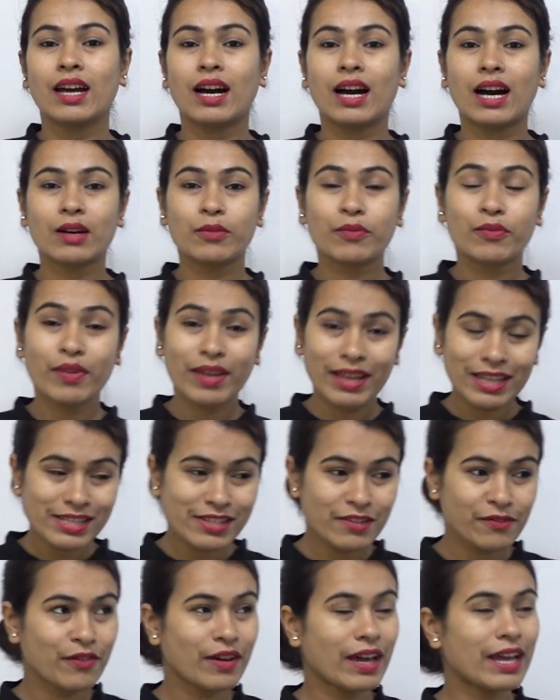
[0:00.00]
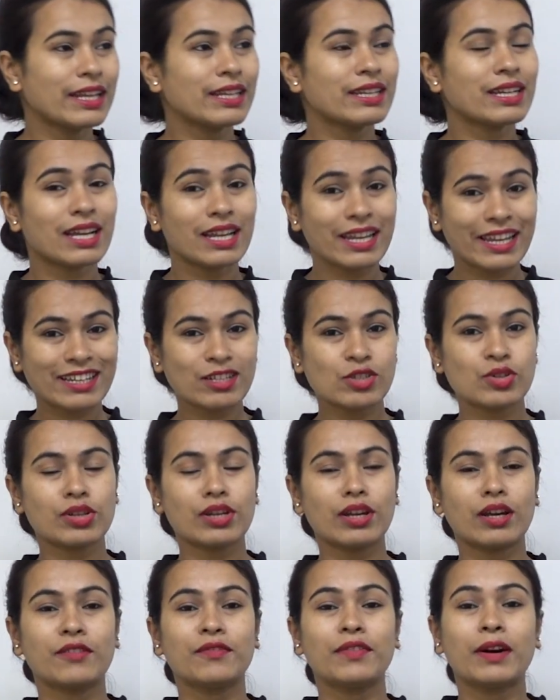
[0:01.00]
A well-defined
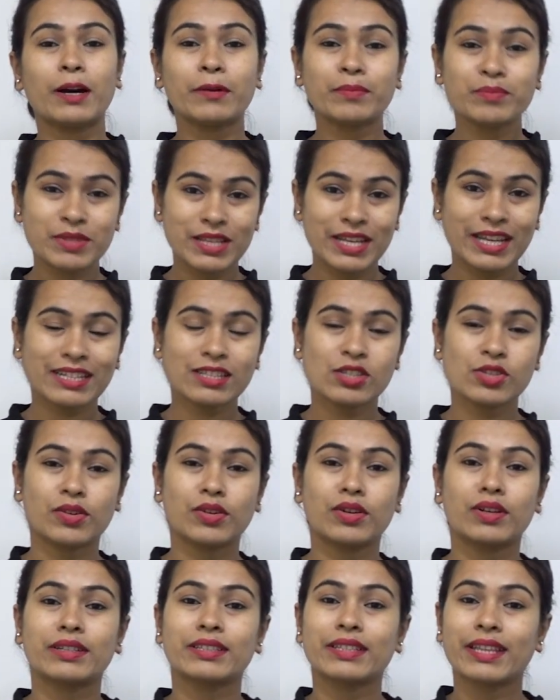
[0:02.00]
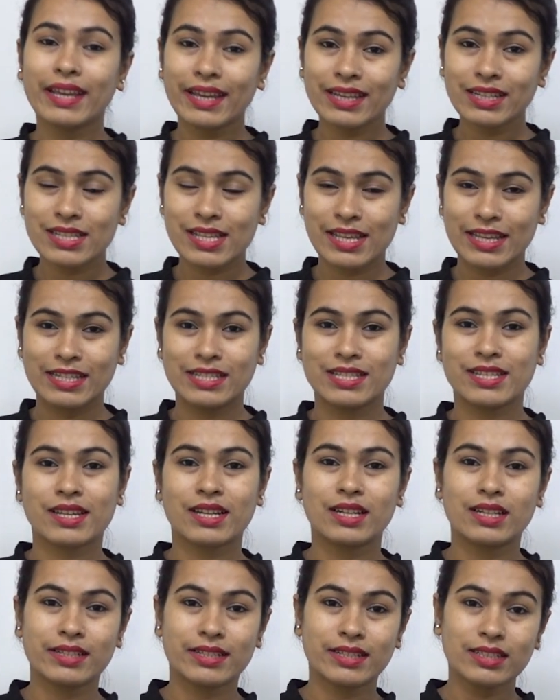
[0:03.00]
collection of objects or things is
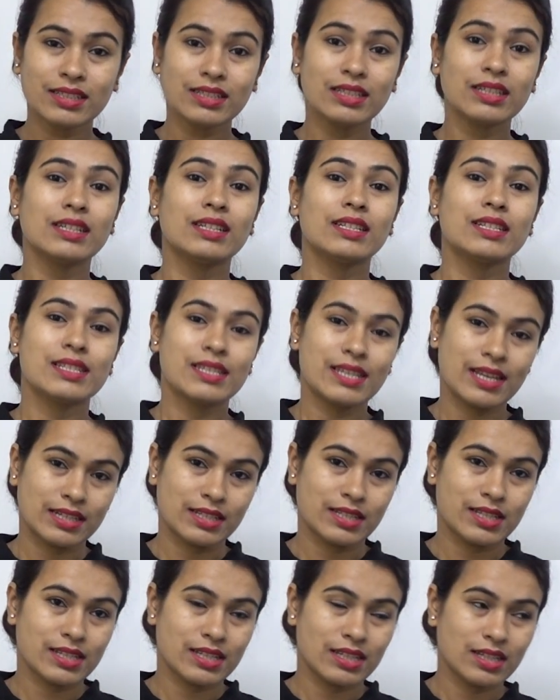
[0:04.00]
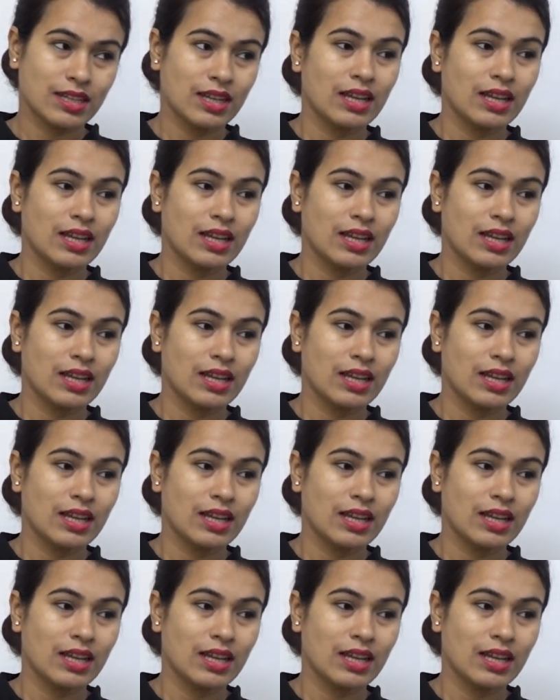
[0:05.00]
called a sets.